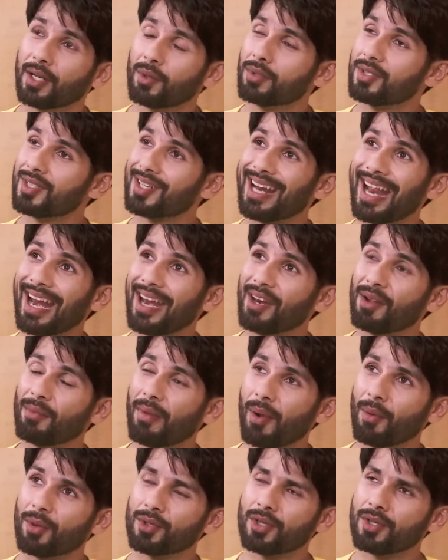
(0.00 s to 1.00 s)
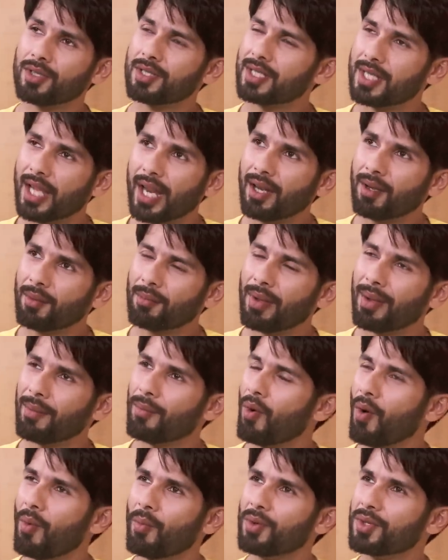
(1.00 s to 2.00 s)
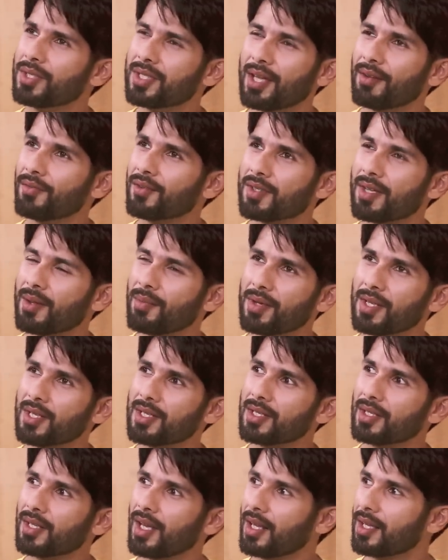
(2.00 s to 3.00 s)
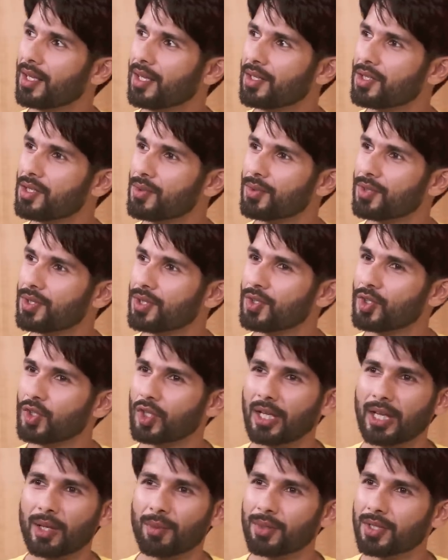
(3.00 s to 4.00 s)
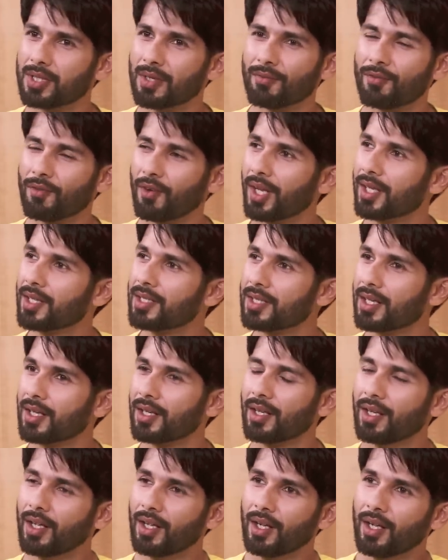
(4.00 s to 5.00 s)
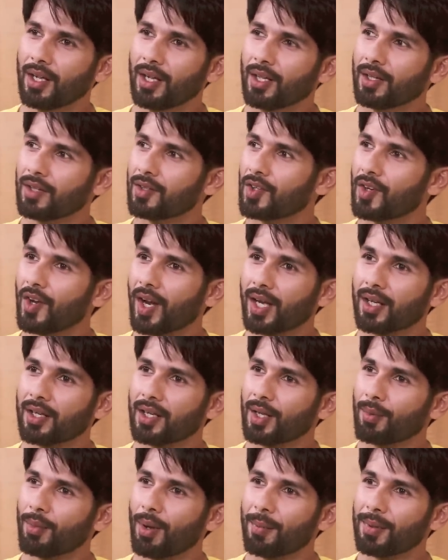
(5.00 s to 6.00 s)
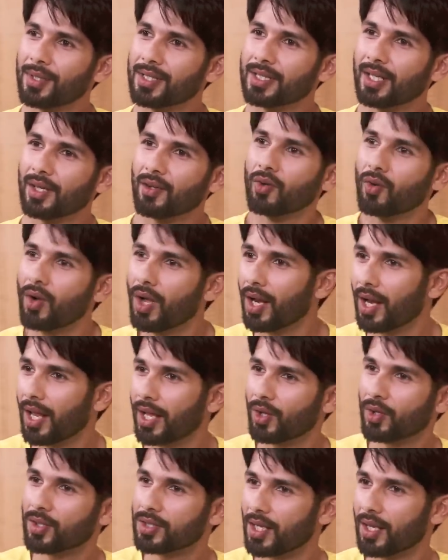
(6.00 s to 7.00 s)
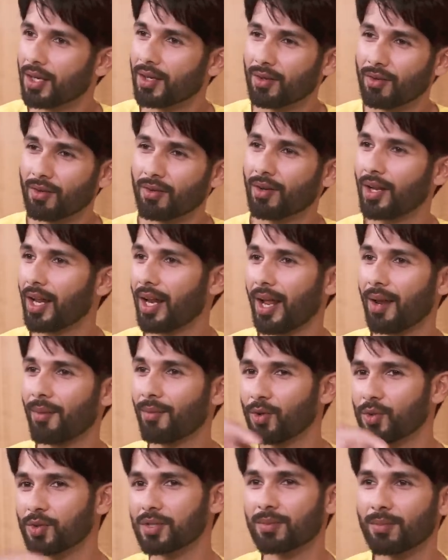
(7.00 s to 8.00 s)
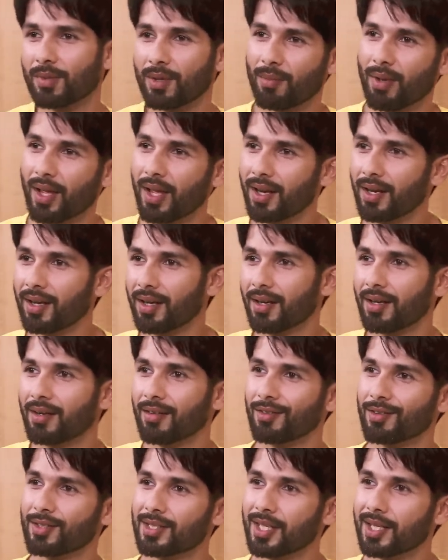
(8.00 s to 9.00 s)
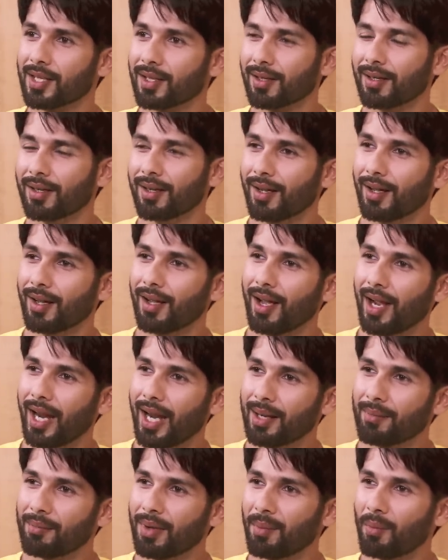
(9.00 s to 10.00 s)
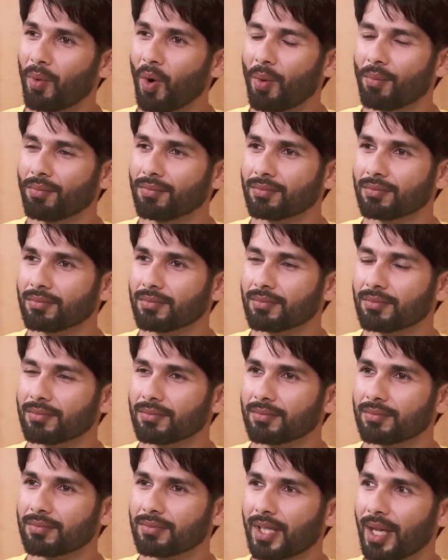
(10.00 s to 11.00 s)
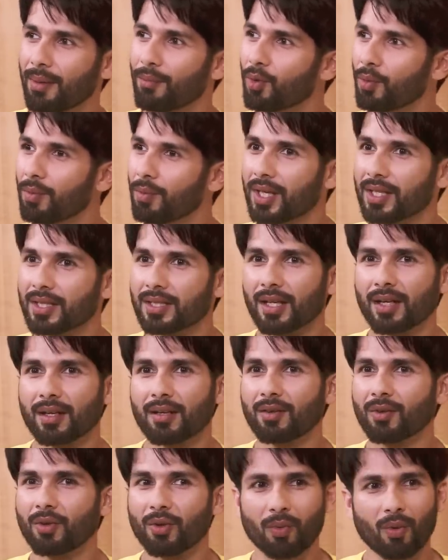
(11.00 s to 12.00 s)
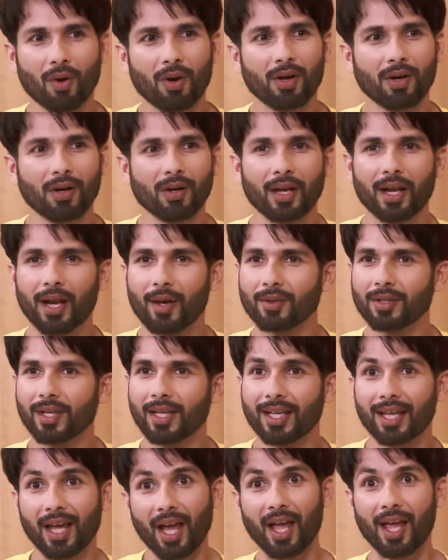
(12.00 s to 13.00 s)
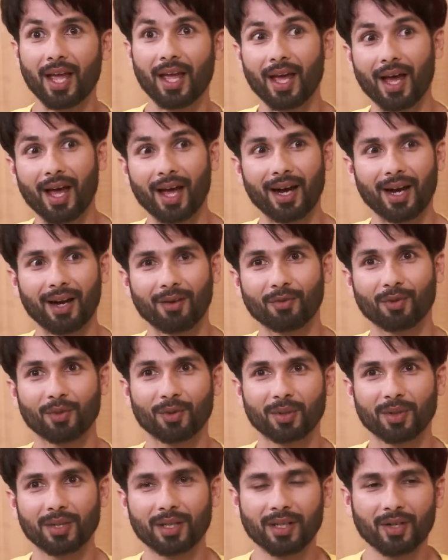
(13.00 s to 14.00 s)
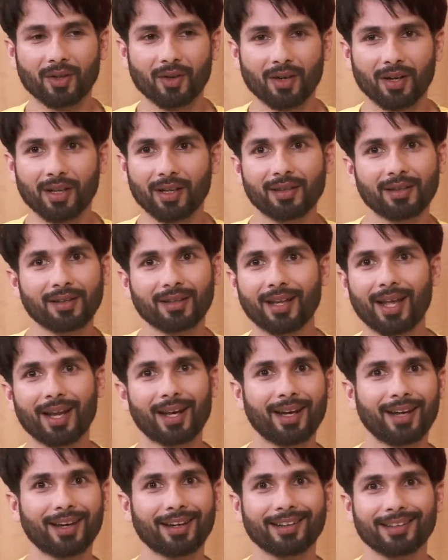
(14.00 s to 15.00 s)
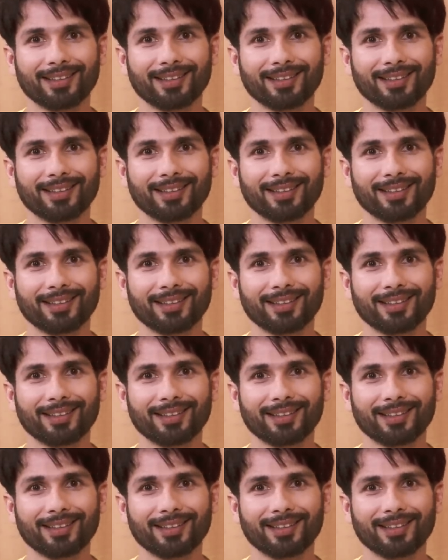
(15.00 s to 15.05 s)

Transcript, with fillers: It was random. I was on set. My mom was there for some reason. I think she was just chilling with some friends and the director came up and said, you know, I like your son, can I use him in my serial? And my mom came and said, do you want to? And I was like, yeah, I'd love to do it and all. And I did it.